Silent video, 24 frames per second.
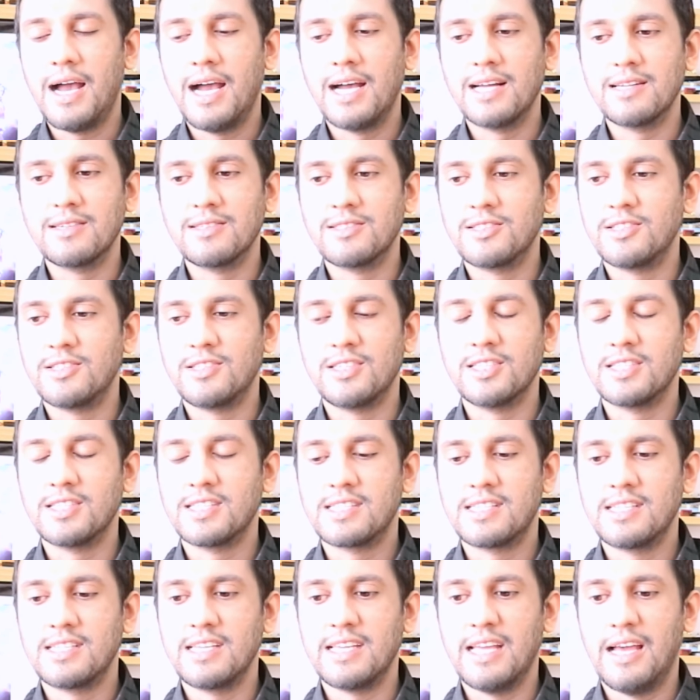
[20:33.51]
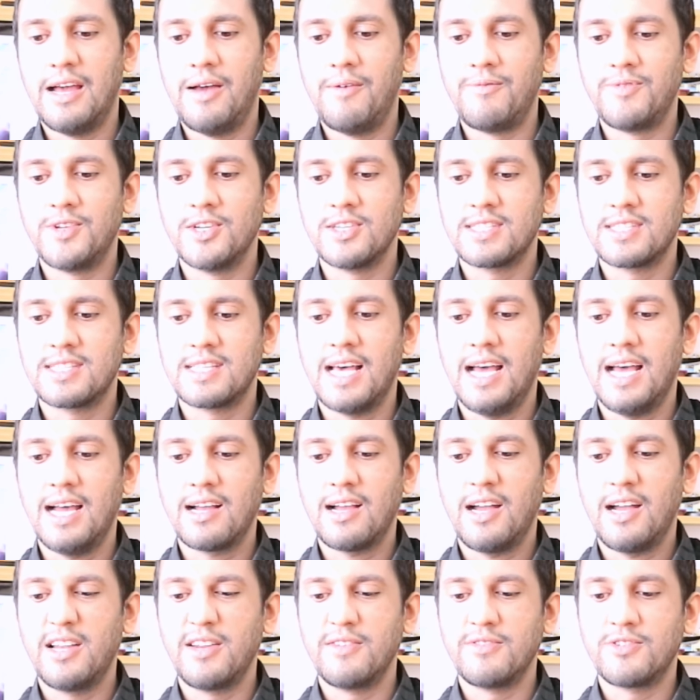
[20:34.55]
and just, yeah, just
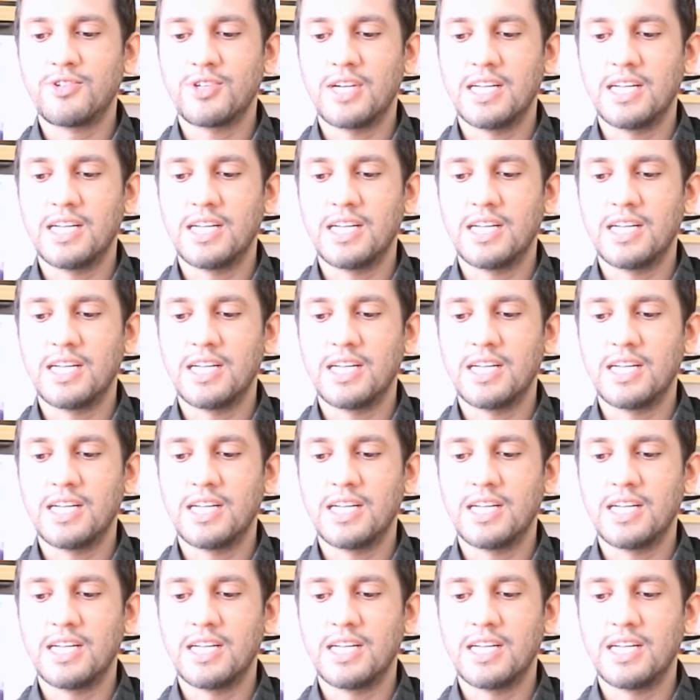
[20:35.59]
that kind of